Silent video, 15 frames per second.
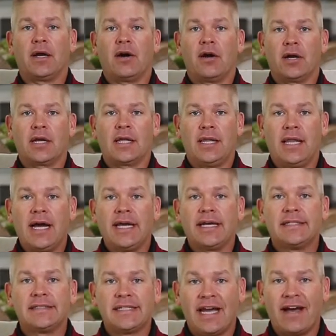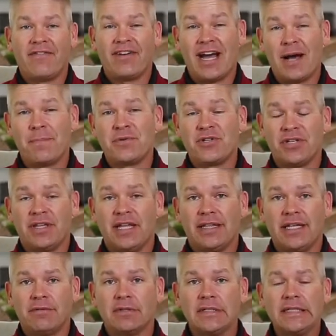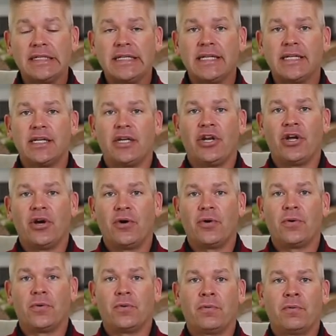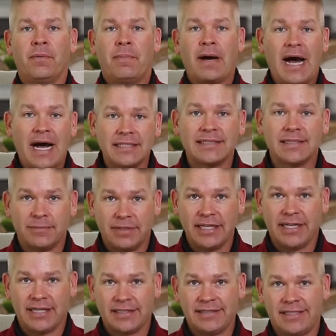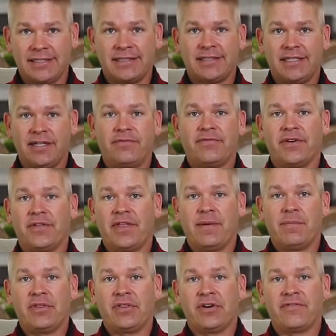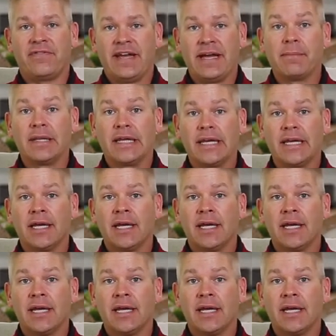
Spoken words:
our clients have an option that they really didn't know possibly existed for them and their family.